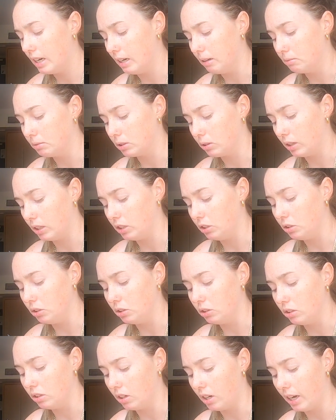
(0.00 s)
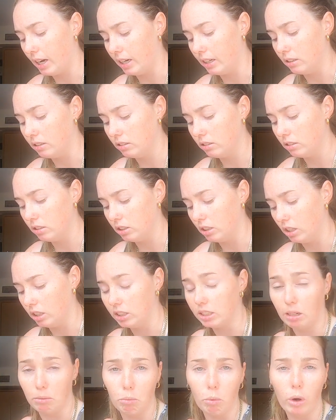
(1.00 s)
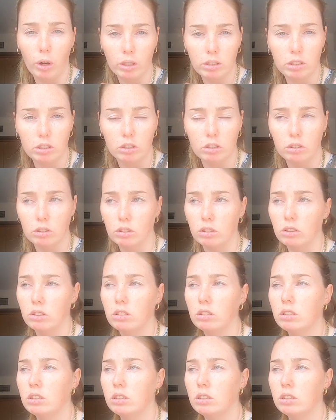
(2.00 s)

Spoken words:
so I knew I had, you know, some work to do,